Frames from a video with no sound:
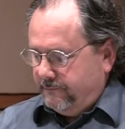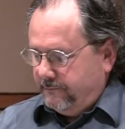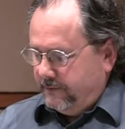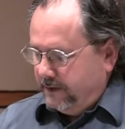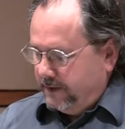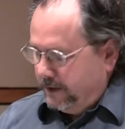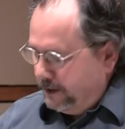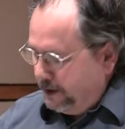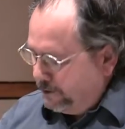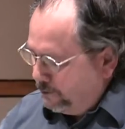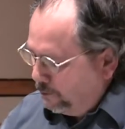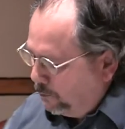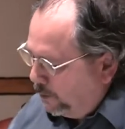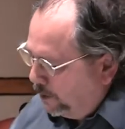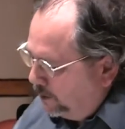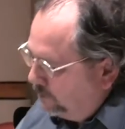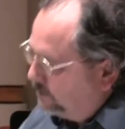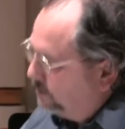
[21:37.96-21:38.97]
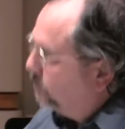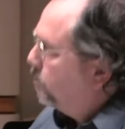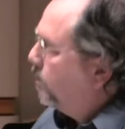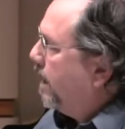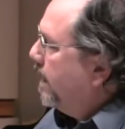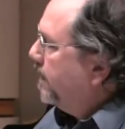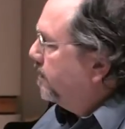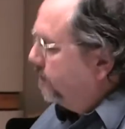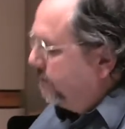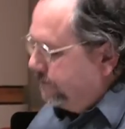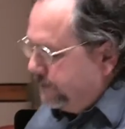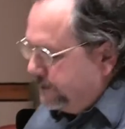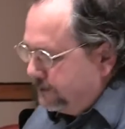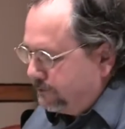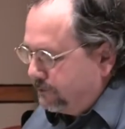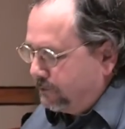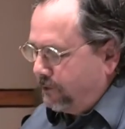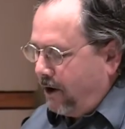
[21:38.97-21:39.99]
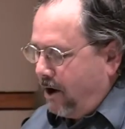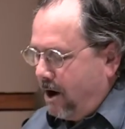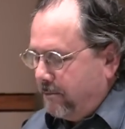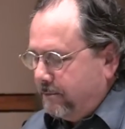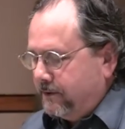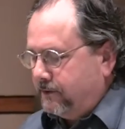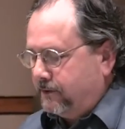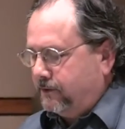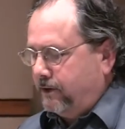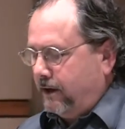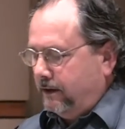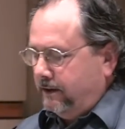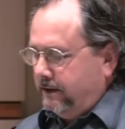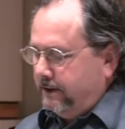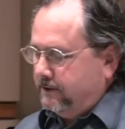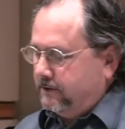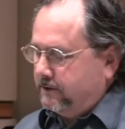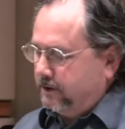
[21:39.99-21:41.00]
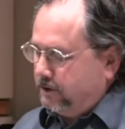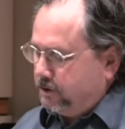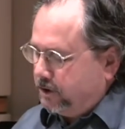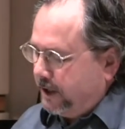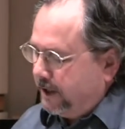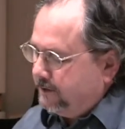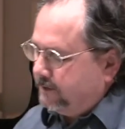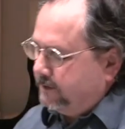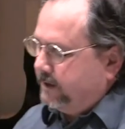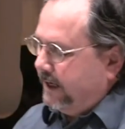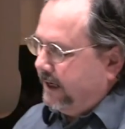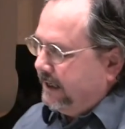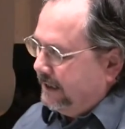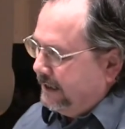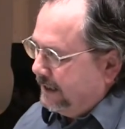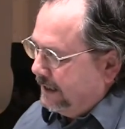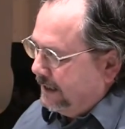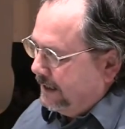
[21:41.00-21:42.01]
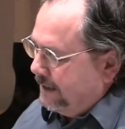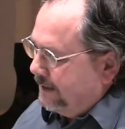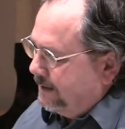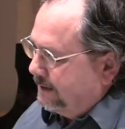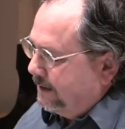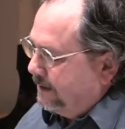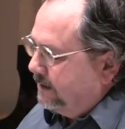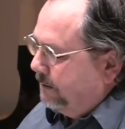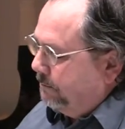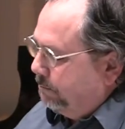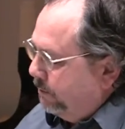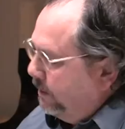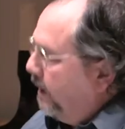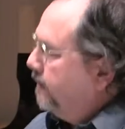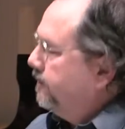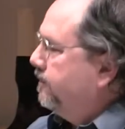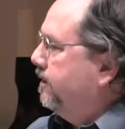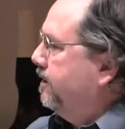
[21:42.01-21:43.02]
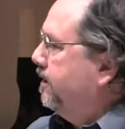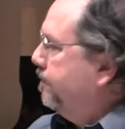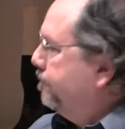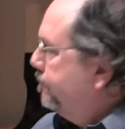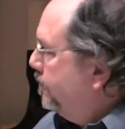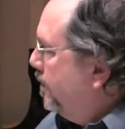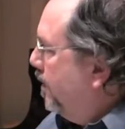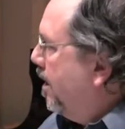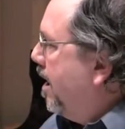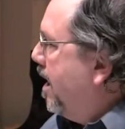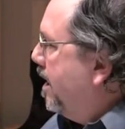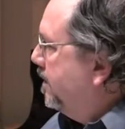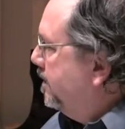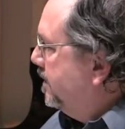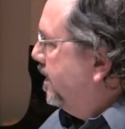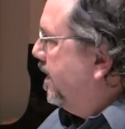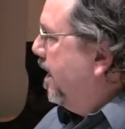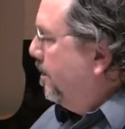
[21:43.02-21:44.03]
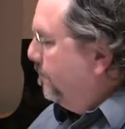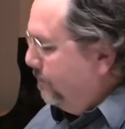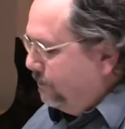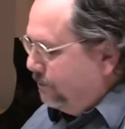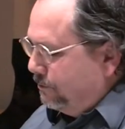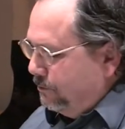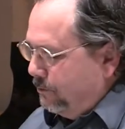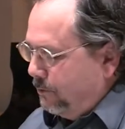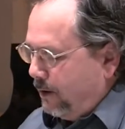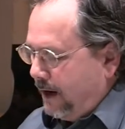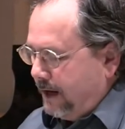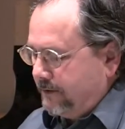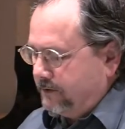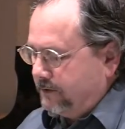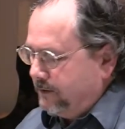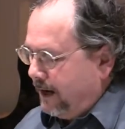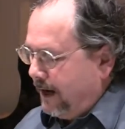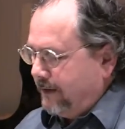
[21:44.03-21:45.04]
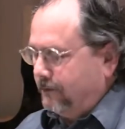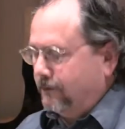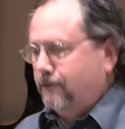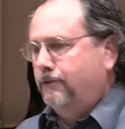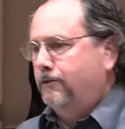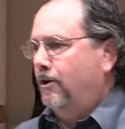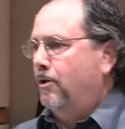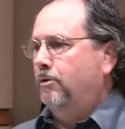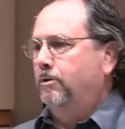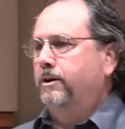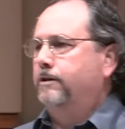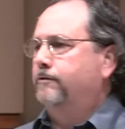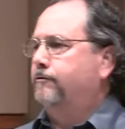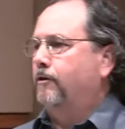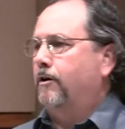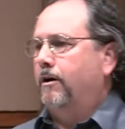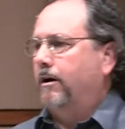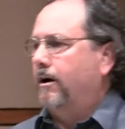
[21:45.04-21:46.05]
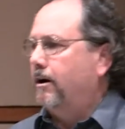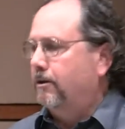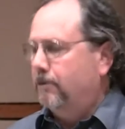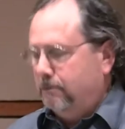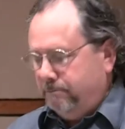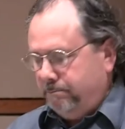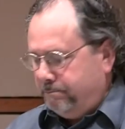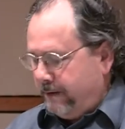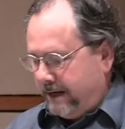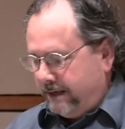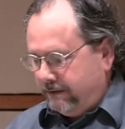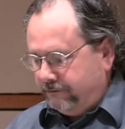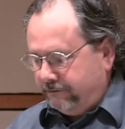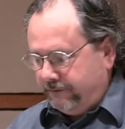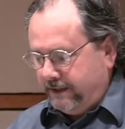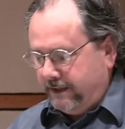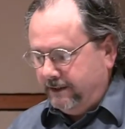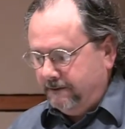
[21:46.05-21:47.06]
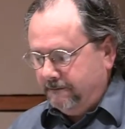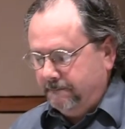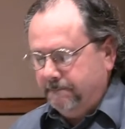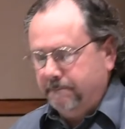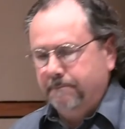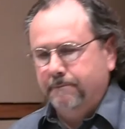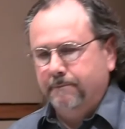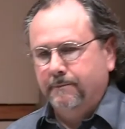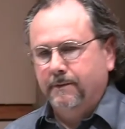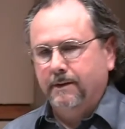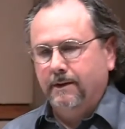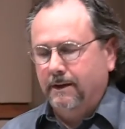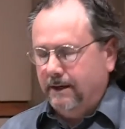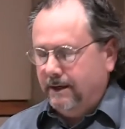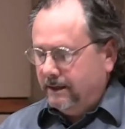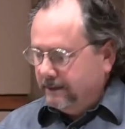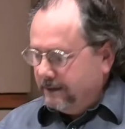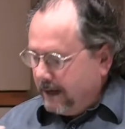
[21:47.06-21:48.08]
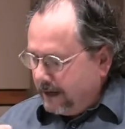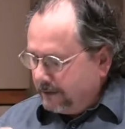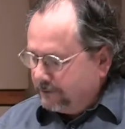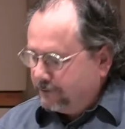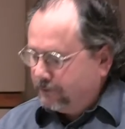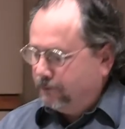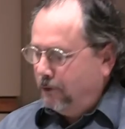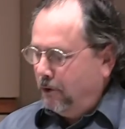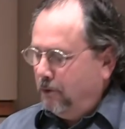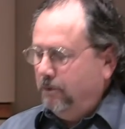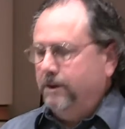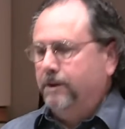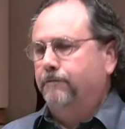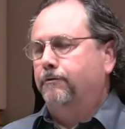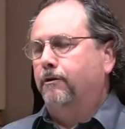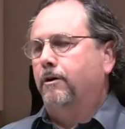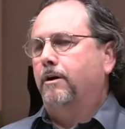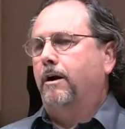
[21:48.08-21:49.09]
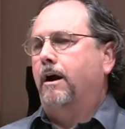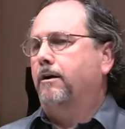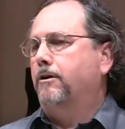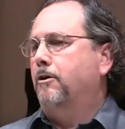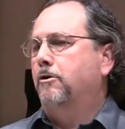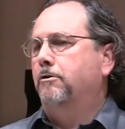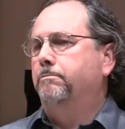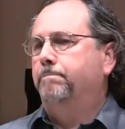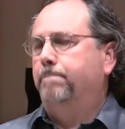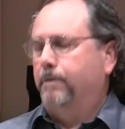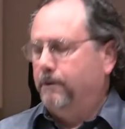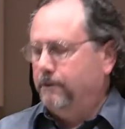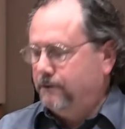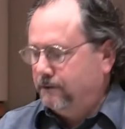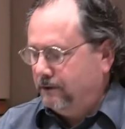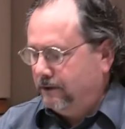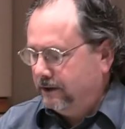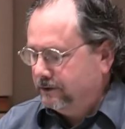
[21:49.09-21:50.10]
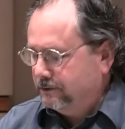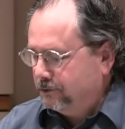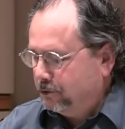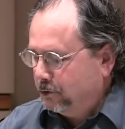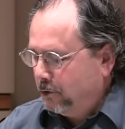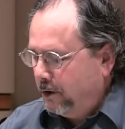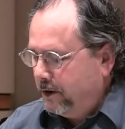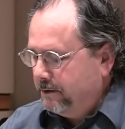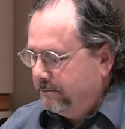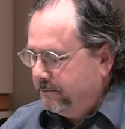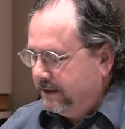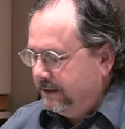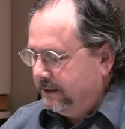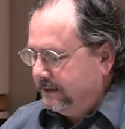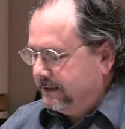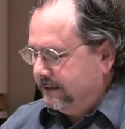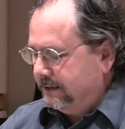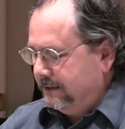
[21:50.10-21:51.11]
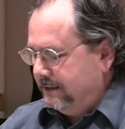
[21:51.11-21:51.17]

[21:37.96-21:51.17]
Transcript: In other words, the writer of this psalm is subtly suggesting that the blessing of God comes to us not solely for our own benefit, not solely for our own personal enjoyment,